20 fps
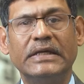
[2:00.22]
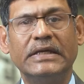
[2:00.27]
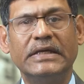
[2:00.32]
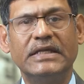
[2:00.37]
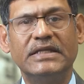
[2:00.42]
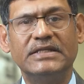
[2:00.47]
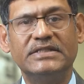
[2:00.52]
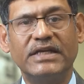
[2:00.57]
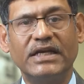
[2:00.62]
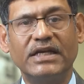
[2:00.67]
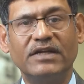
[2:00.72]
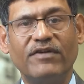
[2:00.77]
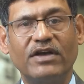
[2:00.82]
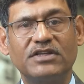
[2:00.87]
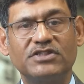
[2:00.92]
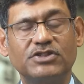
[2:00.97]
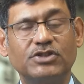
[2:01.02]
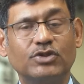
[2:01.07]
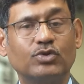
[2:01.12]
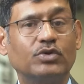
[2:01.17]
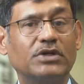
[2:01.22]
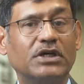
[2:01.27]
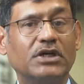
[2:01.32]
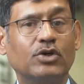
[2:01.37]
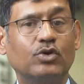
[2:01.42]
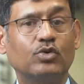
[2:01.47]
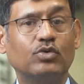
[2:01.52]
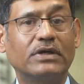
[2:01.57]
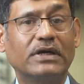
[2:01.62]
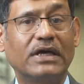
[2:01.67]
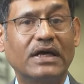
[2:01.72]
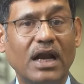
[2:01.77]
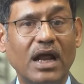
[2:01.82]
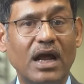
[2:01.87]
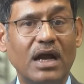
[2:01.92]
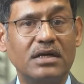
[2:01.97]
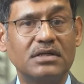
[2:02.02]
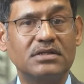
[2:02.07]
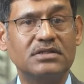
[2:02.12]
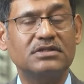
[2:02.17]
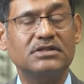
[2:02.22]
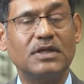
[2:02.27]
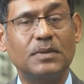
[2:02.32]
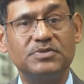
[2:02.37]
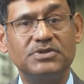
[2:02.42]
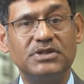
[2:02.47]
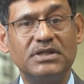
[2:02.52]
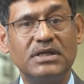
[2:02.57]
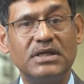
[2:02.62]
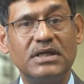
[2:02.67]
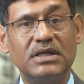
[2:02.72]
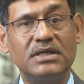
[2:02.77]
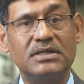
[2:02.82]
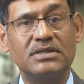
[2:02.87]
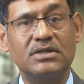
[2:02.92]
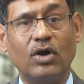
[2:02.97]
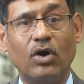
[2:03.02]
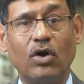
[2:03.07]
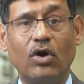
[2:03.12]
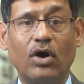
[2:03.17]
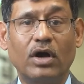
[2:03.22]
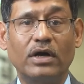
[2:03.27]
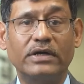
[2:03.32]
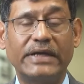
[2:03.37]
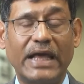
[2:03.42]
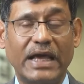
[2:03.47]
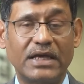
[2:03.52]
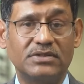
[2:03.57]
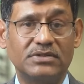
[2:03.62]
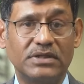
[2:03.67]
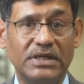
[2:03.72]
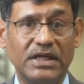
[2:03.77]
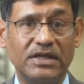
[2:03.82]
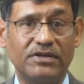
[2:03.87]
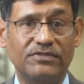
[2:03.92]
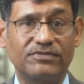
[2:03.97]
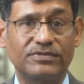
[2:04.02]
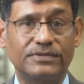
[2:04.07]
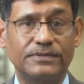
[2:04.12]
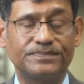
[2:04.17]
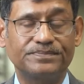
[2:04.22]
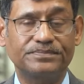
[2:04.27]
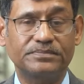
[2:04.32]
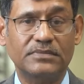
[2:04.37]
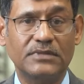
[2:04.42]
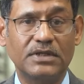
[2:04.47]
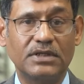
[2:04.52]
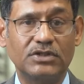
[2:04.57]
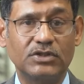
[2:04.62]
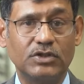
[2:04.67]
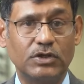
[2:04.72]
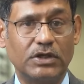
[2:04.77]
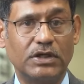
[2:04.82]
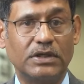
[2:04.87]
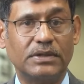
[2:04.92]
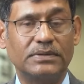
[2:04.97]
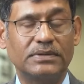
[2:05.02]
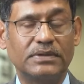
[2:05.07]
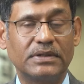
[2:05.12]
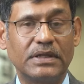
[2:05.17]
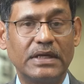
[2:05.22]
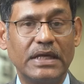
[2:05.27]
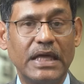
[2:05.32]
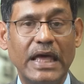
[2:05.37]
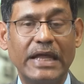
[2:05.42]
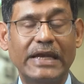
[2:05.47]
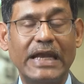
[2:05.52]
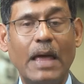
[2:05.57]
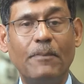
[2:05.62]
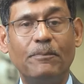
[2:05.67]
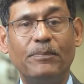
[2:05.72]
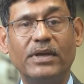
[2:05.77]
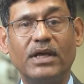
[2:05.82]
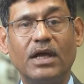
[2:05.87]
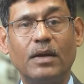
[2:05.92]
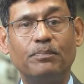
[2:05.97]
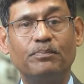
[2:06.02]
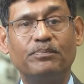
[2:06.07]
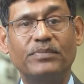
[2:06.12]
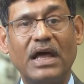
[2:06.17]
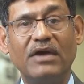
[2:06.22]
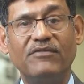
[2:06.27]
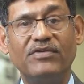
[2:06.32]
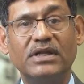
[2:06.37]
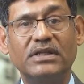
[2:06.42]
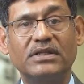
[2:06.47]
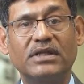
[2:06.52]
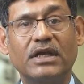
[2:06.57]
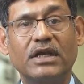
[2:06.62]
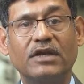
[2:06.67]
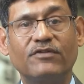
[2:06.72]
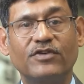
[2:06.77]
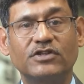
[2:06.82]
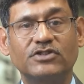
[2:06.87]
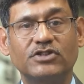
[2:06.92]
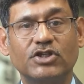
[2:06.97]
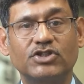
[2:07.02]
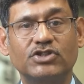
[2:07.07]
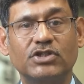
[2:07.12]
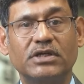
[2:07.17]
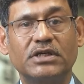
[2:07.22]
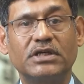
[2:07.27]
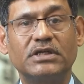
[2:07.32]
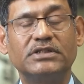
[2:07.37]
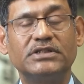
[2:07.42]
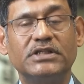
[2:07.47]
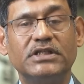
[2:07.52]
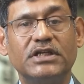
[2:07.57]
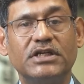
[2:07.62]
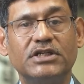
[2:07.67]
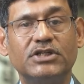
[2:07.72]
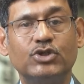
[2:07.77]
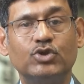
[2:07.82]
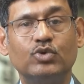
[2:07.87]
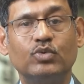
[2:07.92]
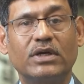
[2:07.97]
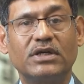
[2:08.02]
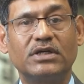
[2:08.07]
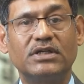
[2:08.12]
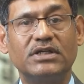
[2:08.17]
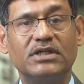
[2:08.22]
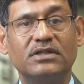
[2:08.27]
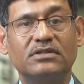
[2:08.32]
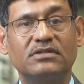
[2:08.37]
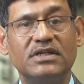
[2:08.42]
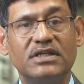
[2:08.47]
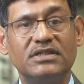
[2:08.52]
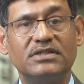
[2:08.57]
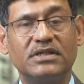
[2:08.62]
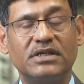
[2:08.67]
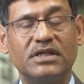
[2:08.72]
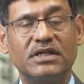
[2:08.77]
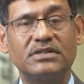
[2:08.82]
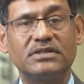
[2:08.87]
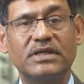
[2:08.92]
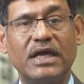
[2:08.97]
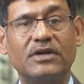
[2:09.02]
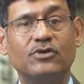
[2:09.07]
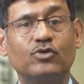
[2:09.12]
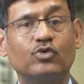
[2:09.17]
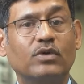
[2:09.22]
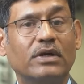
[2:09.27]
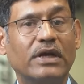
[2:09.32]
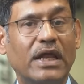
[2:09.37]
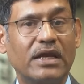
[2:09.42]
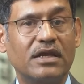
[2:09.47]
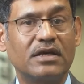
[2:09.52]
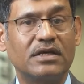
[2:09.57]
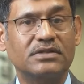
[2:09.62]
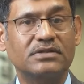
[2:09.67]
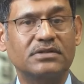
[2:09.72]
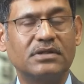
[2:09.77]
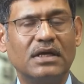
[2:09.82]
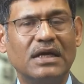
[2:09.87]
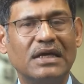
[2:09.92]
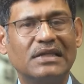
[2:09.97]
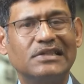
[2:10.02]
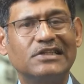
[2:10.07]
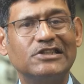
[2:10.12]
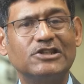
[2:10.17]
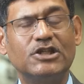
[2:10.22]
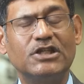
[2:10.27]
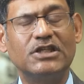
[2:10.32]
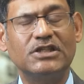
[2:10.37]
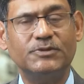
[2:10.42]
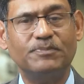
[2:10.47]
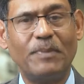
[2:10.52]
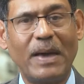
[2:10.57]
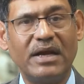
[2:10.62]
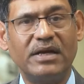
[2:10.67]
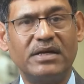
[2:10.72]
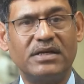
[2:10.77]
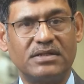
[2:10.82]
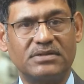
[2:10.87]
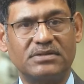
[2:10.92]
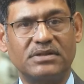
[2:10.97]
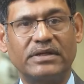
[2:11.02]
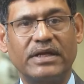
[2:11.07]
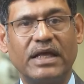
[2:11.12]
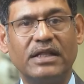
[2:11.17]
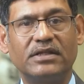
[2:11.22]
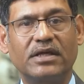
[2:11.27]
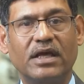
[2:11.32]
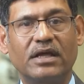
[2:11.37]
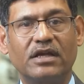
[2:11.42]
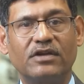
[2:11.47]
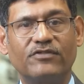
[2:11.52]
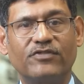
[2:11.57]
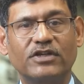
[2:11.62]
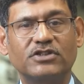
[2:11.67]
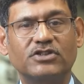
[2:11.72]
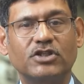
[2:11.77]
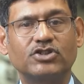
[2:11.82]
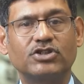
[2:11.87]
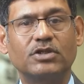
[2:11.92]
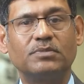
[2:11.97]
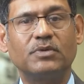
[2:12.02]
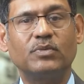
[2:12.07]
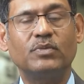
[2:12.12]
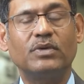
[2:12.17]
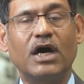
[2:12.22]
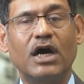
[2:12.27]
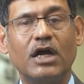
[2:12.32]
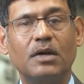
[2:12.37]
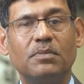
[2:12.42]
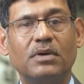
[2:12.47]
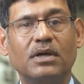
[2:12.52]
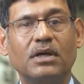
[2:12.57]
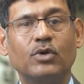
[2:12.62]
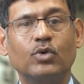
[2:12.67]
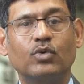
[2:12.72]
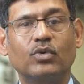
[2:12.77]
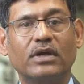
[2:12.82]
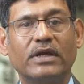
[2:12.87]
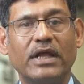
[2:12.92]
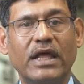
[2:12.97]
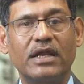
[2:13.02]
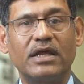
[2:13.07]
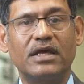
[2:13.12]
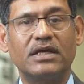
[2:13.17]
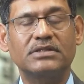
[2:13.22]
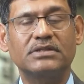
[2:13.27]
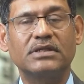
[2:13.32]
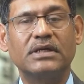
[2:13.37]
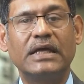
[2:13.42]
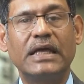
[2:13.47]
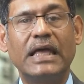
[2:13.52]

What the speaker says: Incentivization could include grants, subsidies, or tax relief. Third, ramping up private healthcare infrastructure in Tier 2 and Tier 3 cities and rural areas. There's disparities in healthcare infrastructure between urban and rural areas,